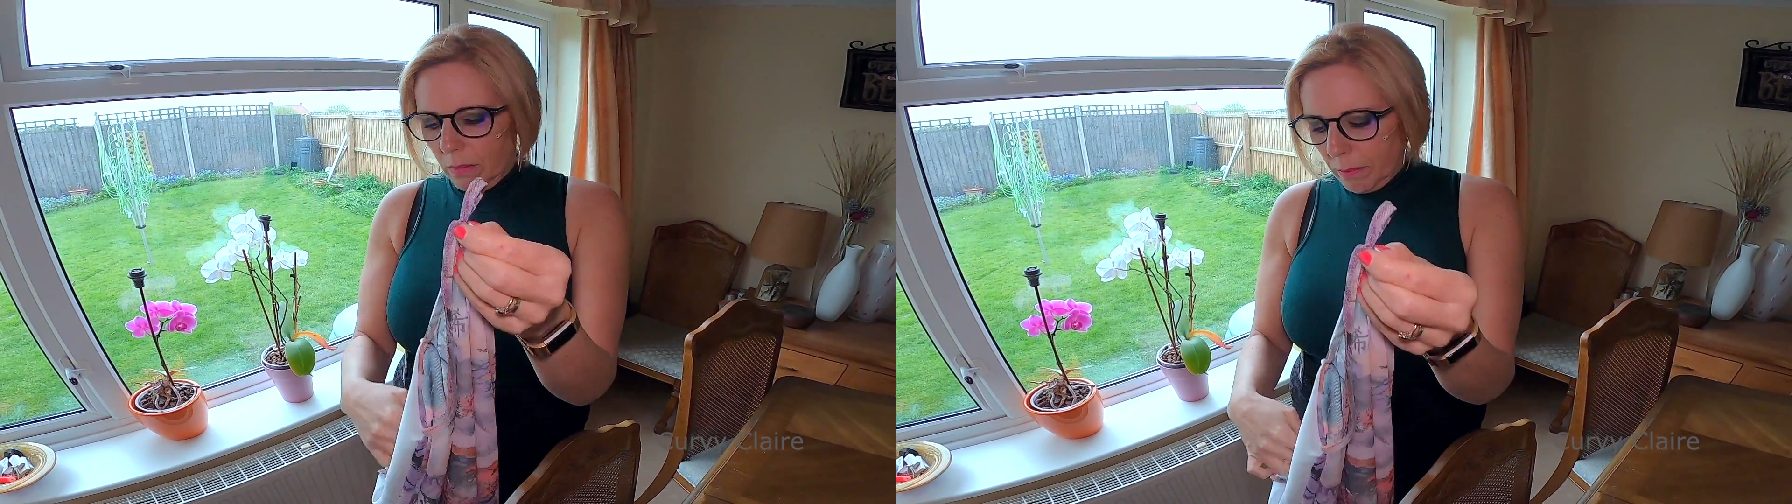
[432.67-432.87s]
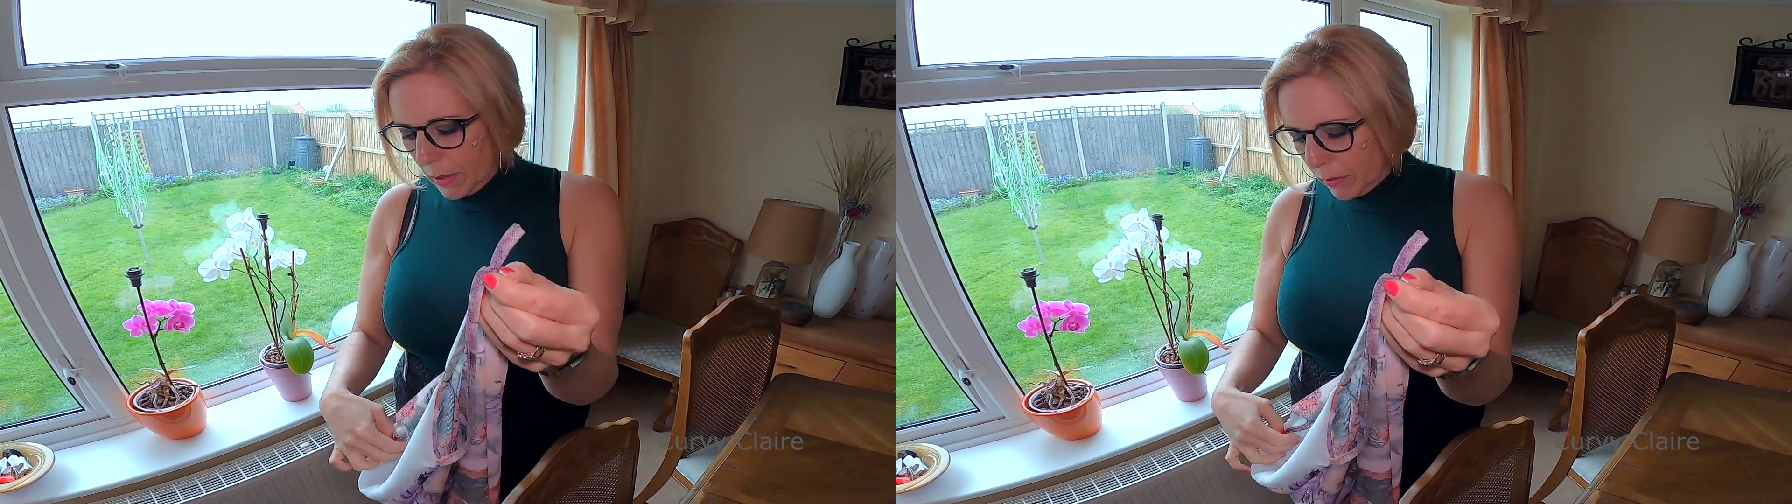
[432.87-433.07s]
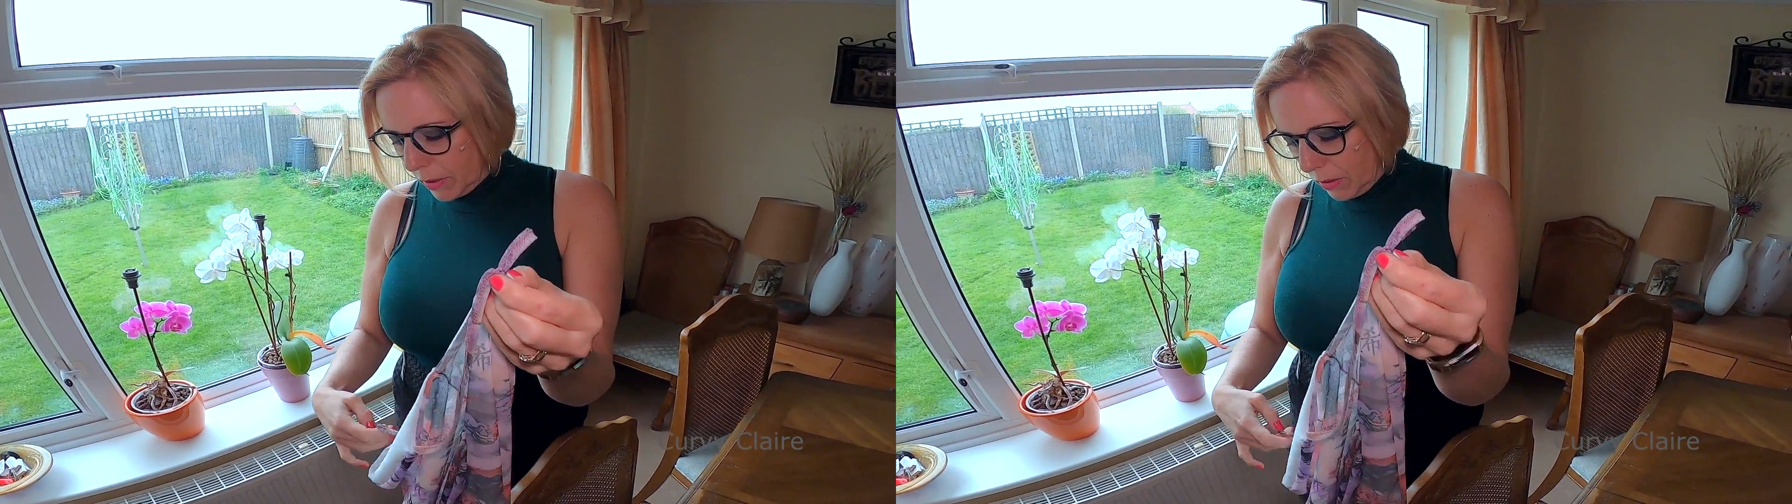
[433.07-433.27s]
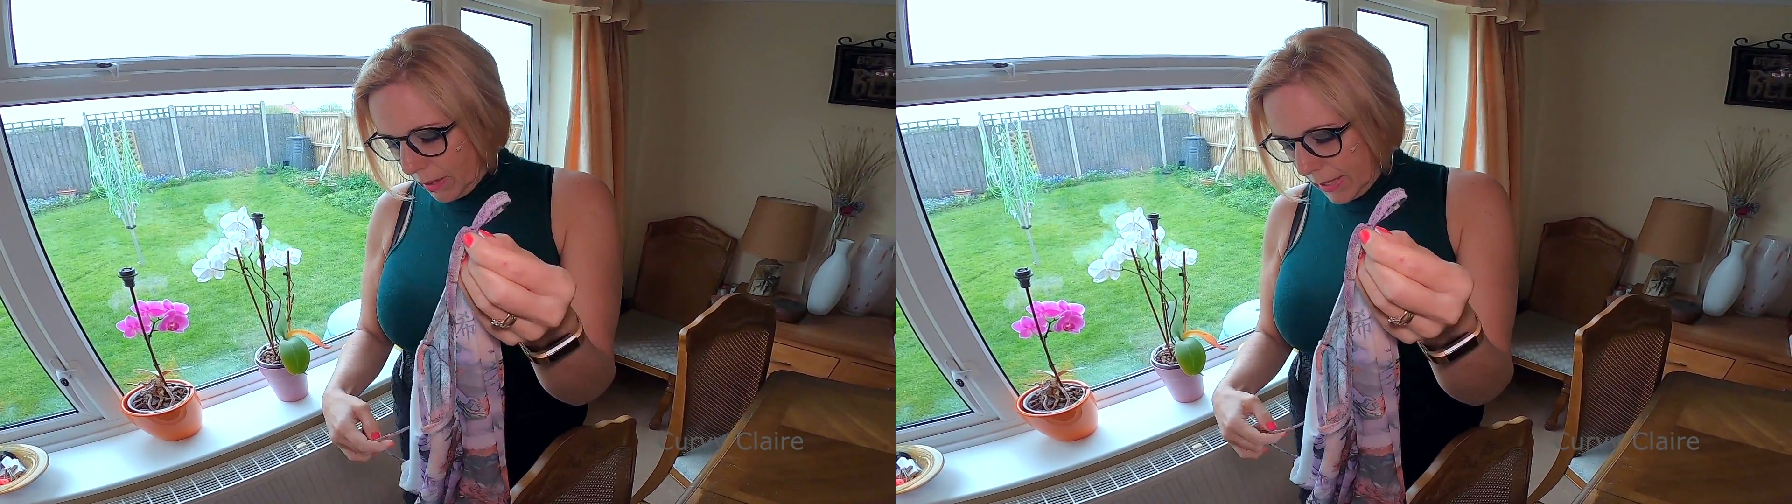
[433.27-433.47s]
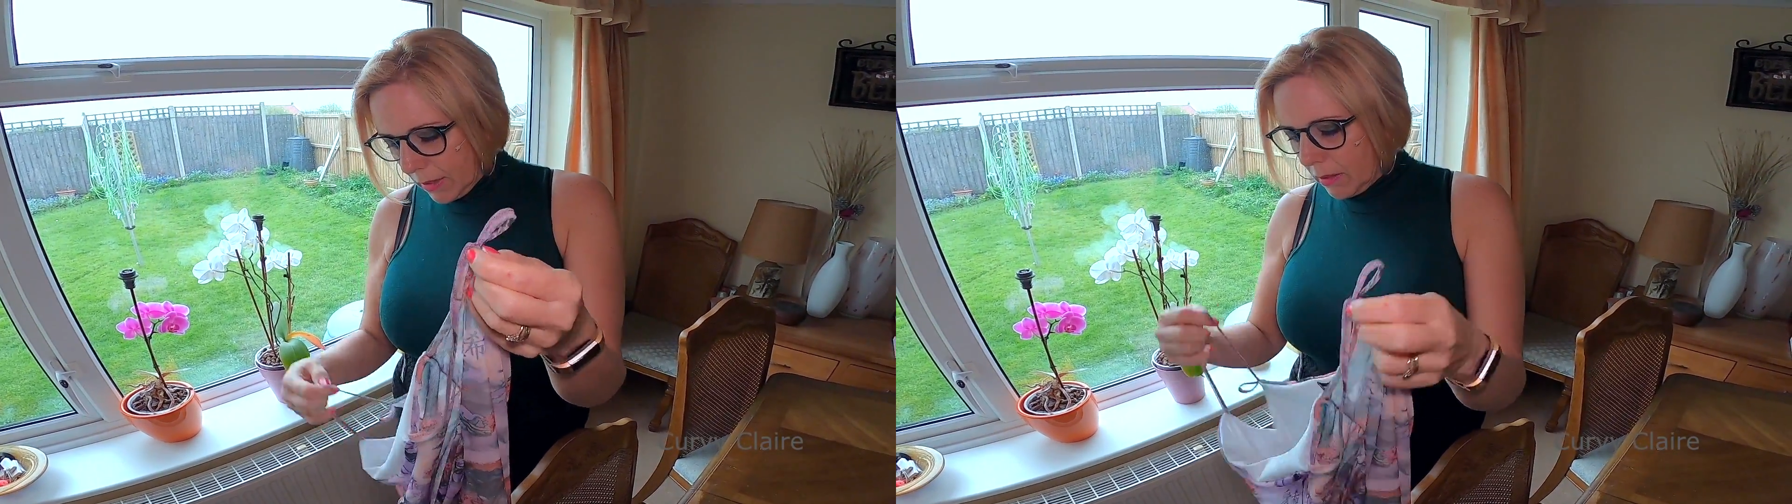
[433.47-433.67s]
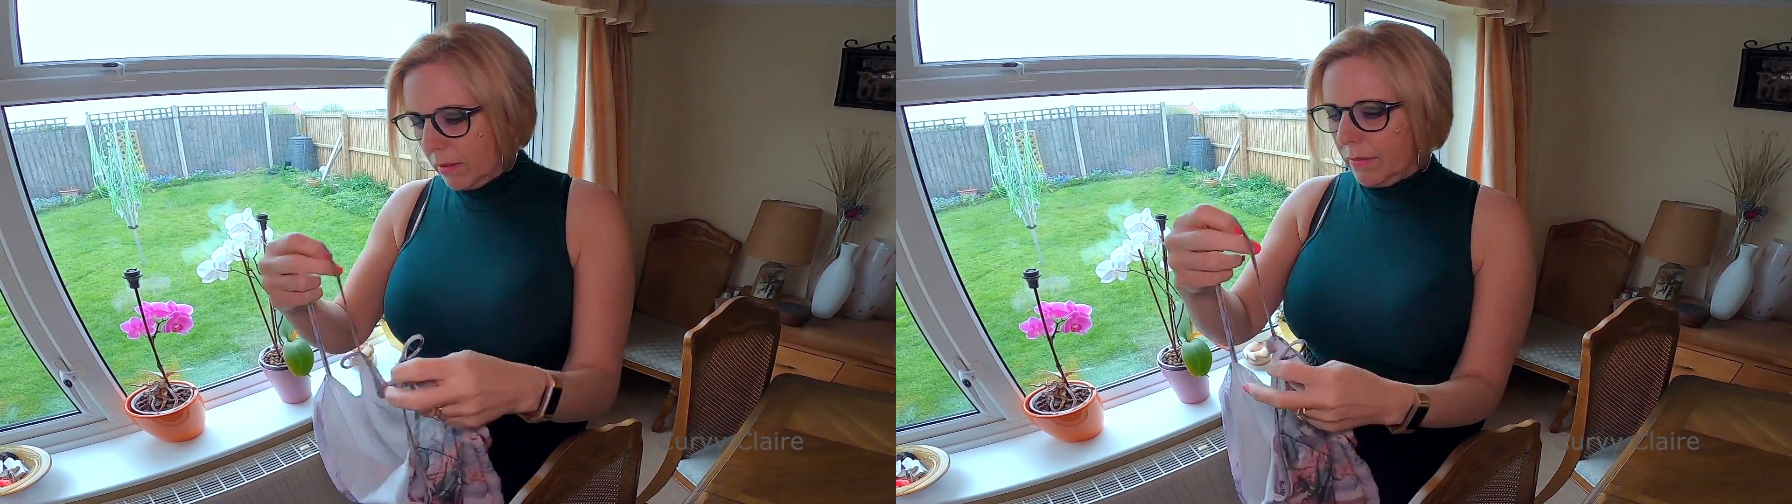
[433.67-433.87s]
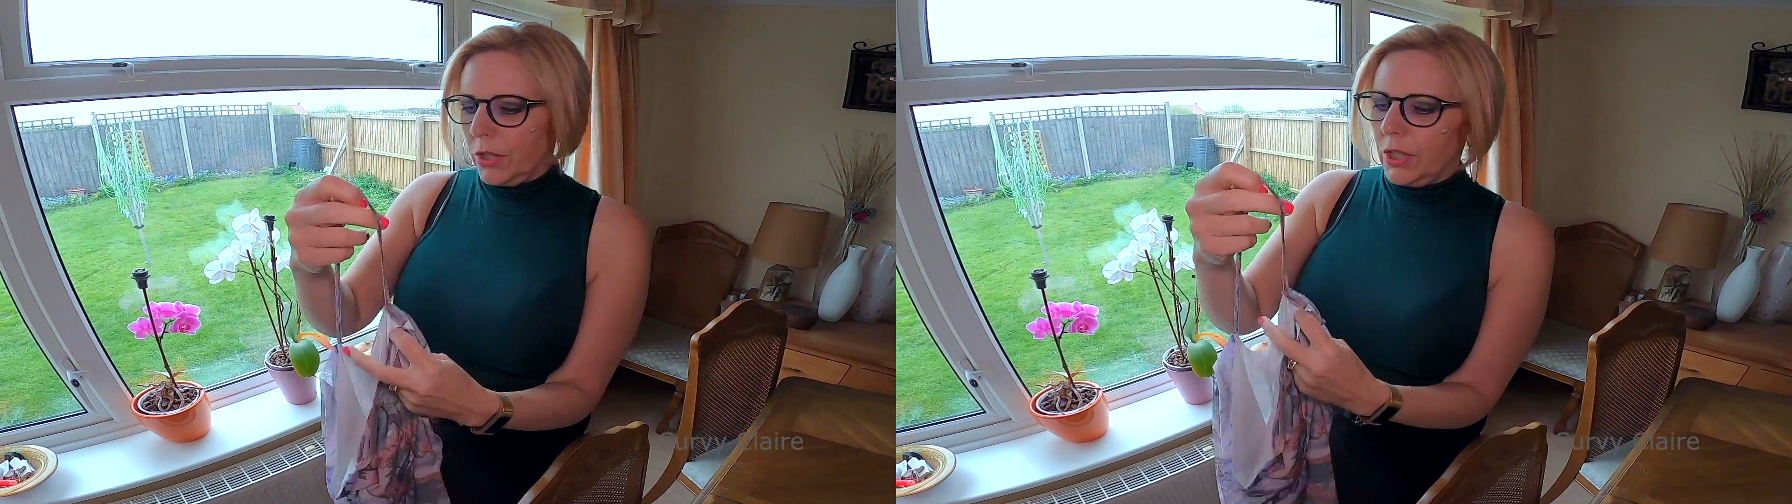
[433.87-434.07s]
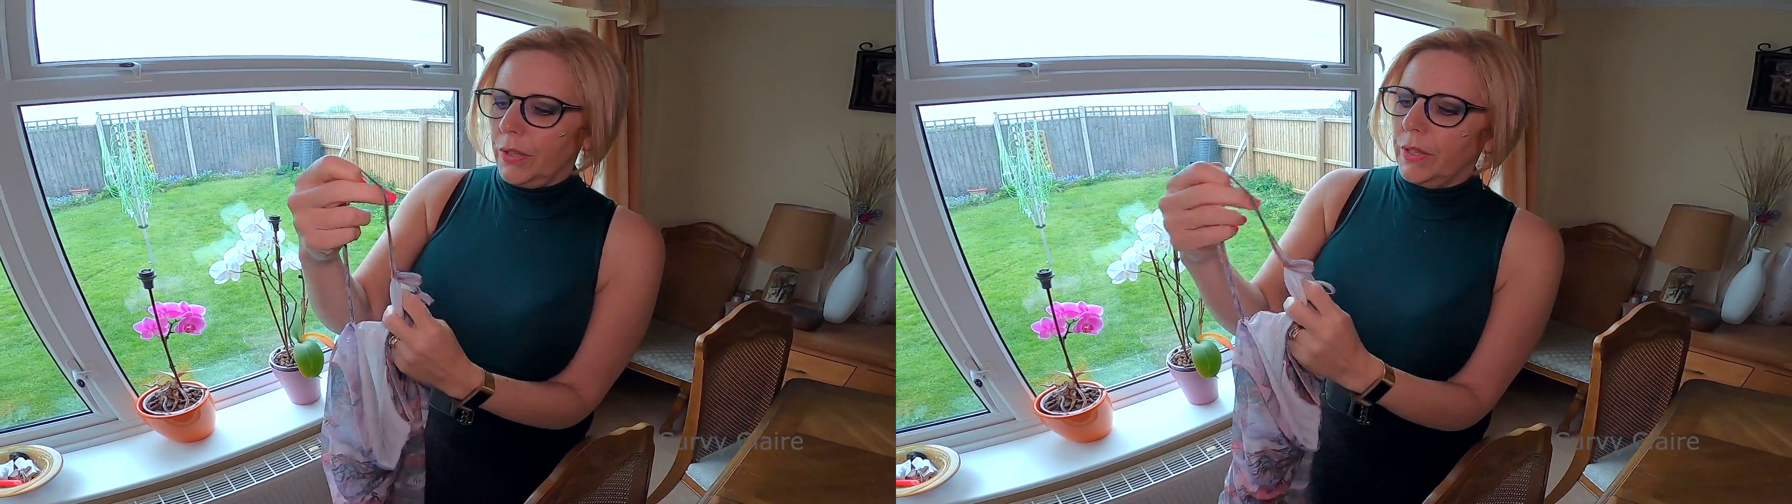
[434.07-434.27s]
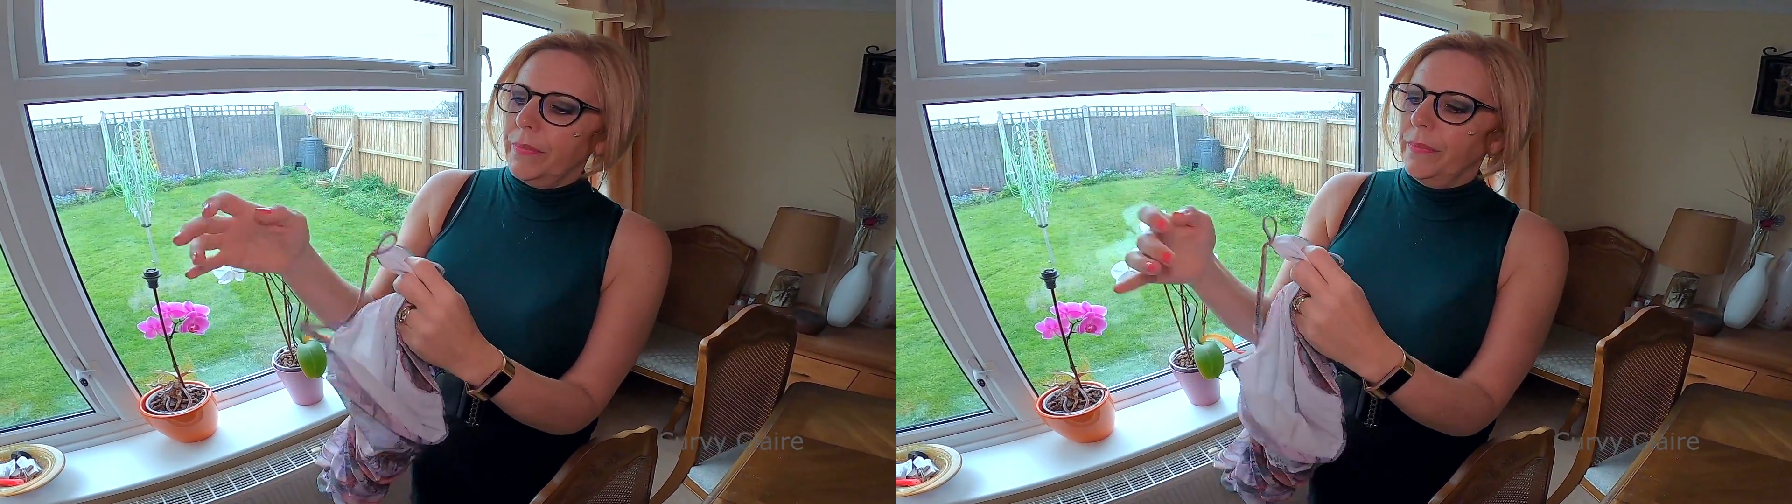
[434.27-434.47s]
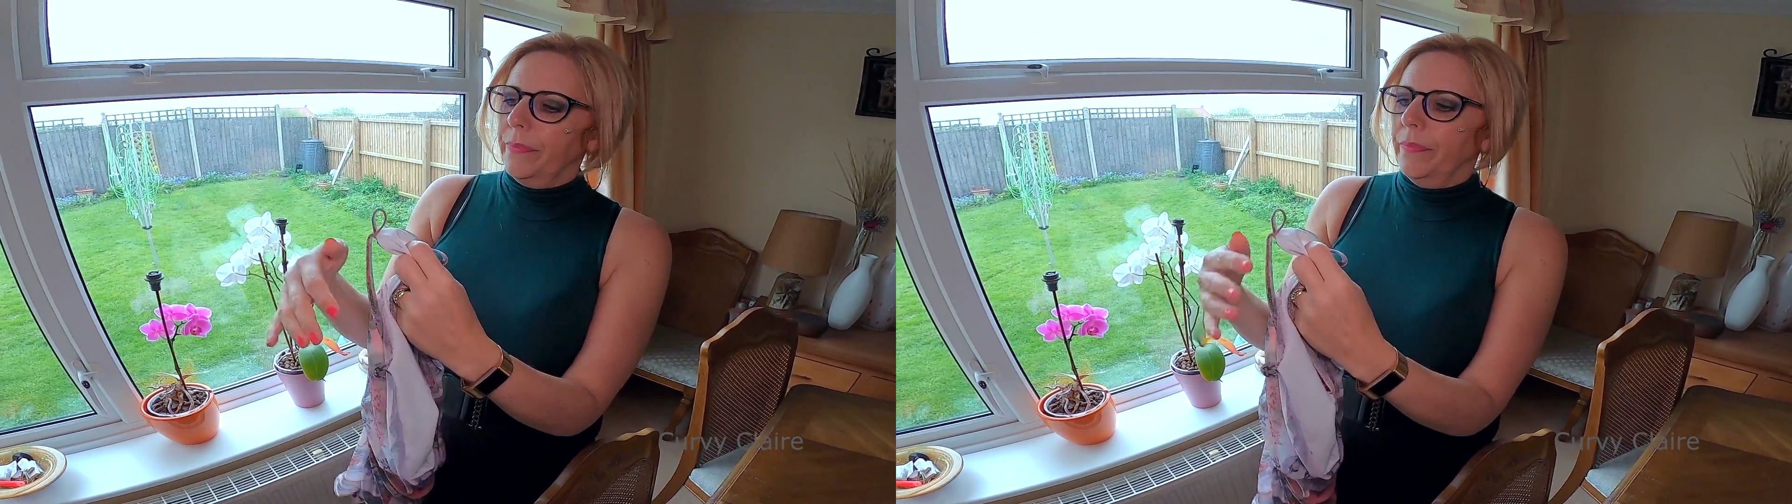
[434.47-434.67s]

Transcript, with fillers: on both sides. I'll show you.